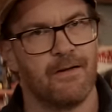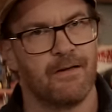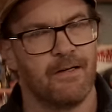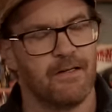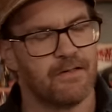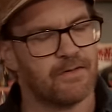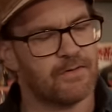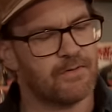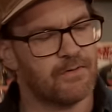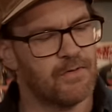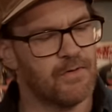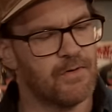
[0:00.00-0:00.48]

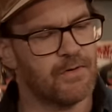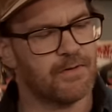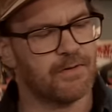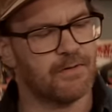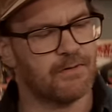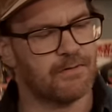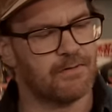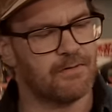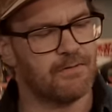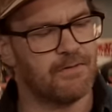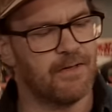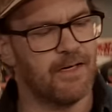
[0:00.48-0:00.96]
It's
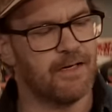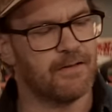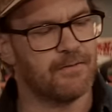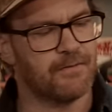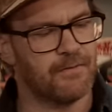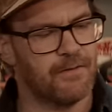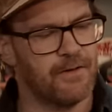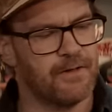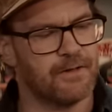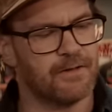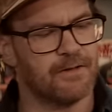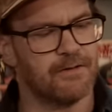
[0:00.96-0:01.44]
crucial to get
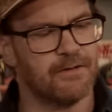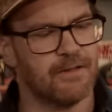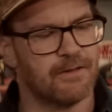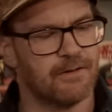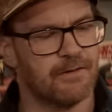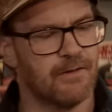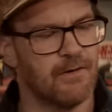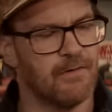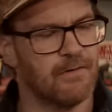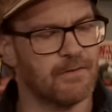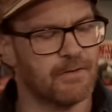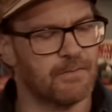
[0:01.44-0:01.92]
friction
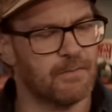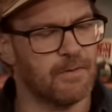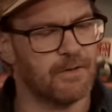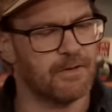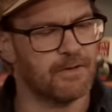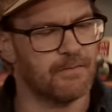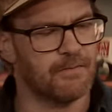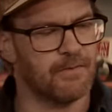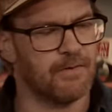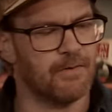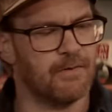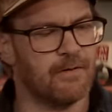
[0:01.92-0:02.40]
as low as
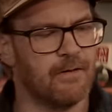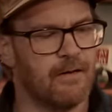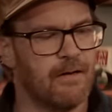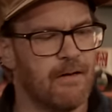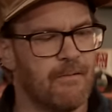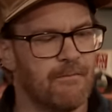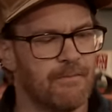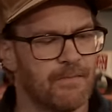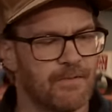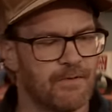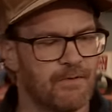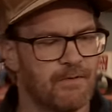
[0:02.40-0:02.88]
possible
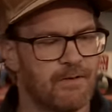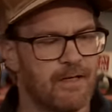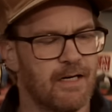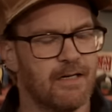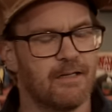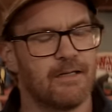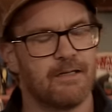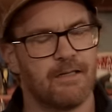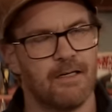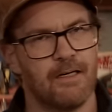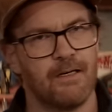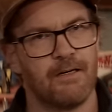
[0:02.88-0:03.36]
to
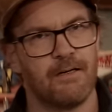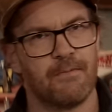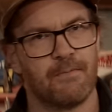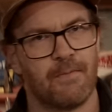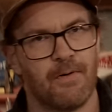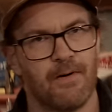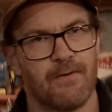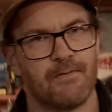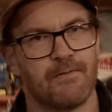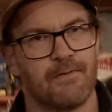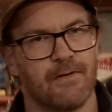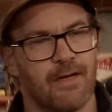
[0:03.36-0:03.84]
get any
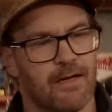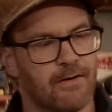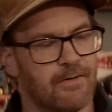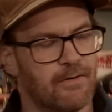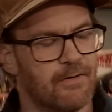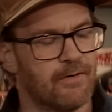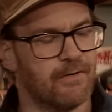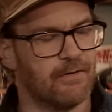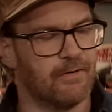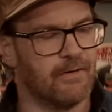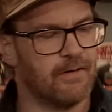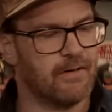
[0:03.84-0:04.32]
power at
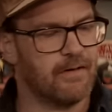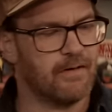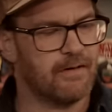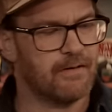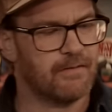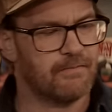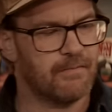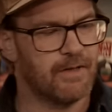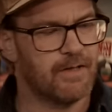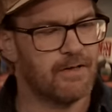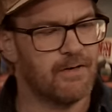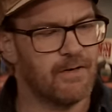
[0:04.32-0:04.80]
all,
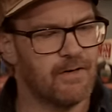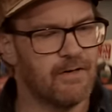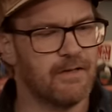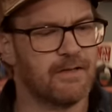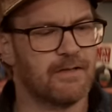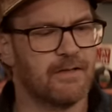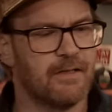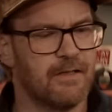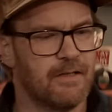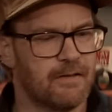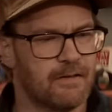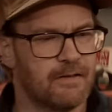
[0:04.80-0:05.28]

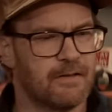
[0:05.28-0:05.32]
because